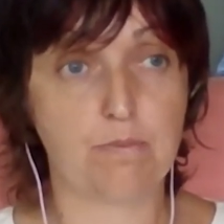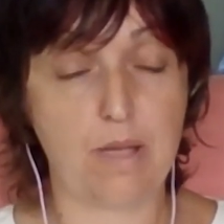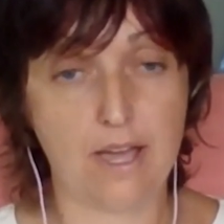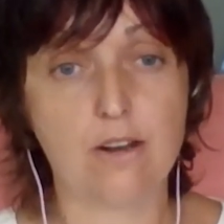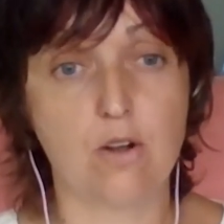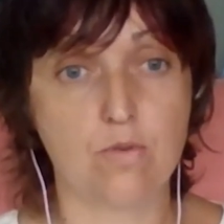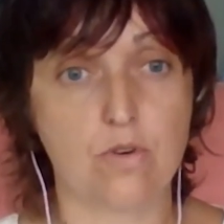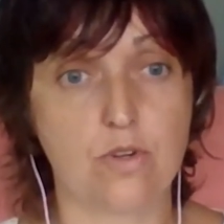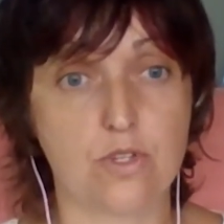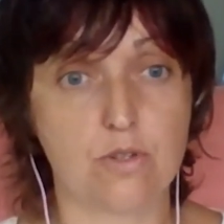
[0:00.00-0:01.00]
pet
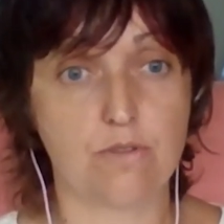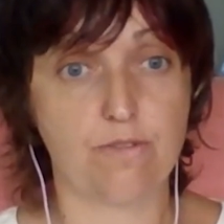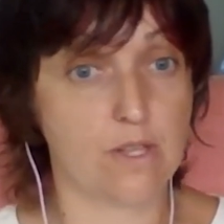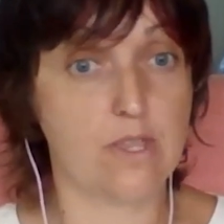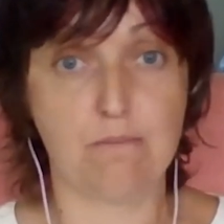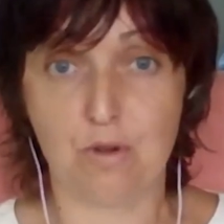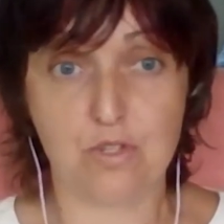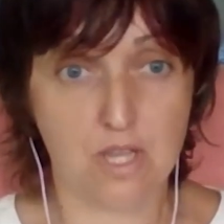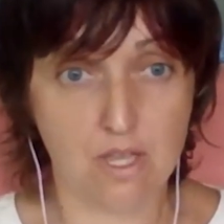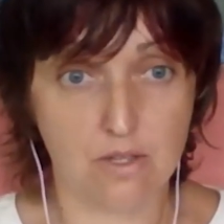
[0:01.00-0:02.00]
owners feeling the
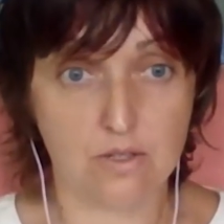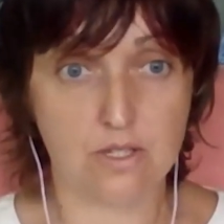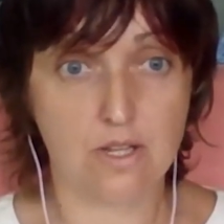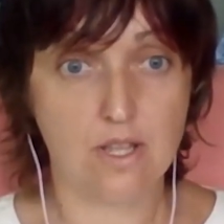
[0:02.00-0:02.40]
most guilt.